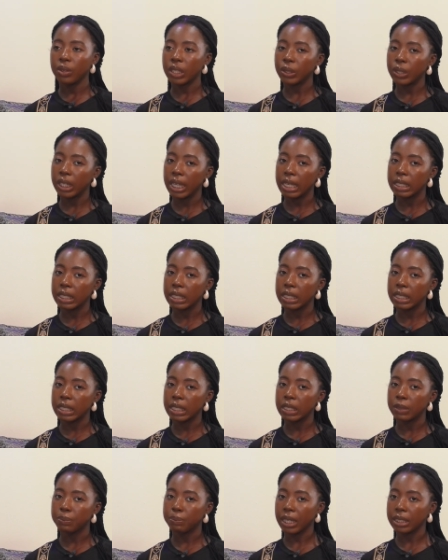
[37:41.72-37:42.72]
I was actually
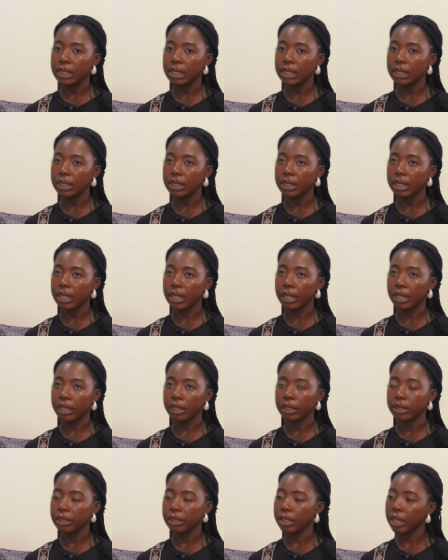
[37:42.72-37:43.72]
expecting
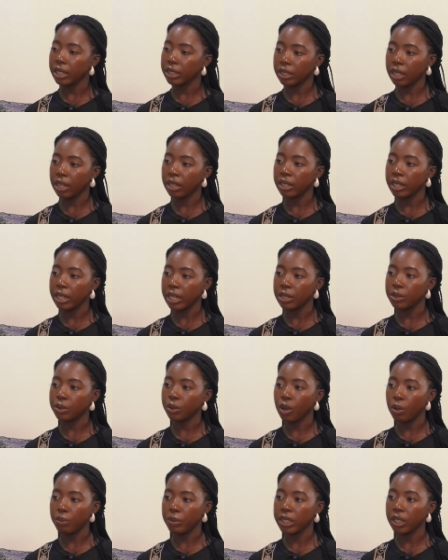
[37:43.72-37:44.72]
the National
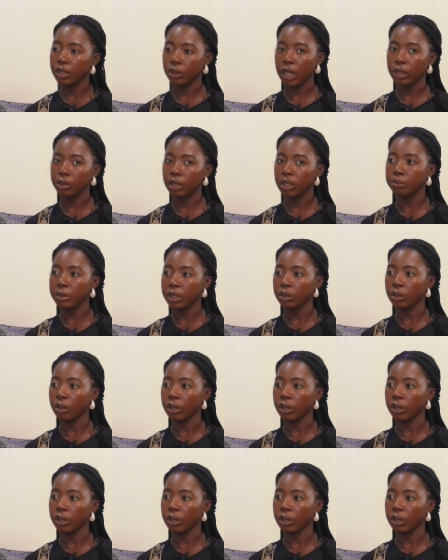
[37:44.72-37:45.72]
AIDS Commission to actually
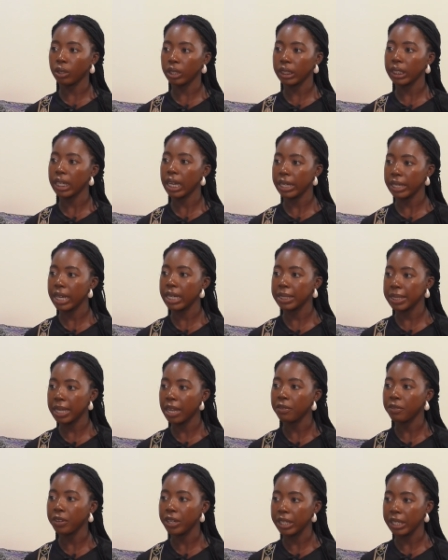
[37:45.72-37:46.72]
be on their next
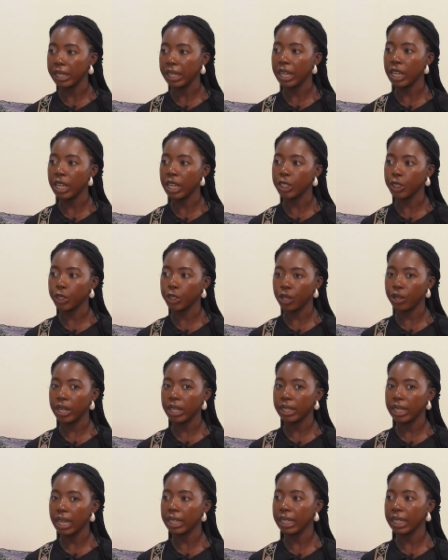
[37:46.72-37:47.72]
every yes. day,
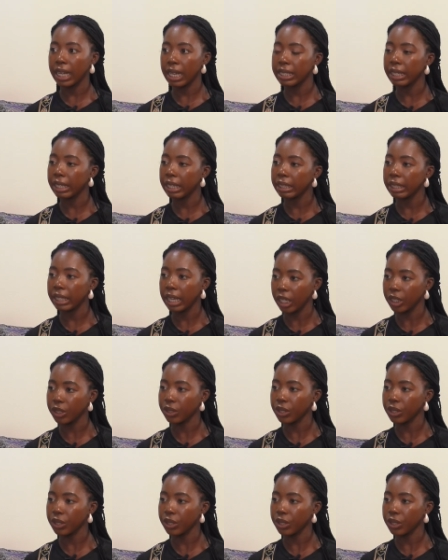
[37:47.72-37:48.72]
ensuring that they are taking
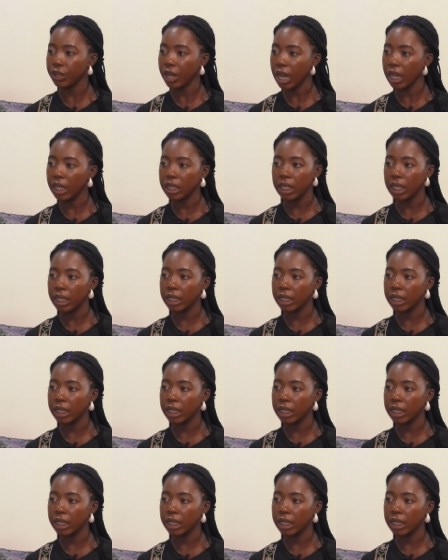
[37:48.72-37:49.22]
their drugs.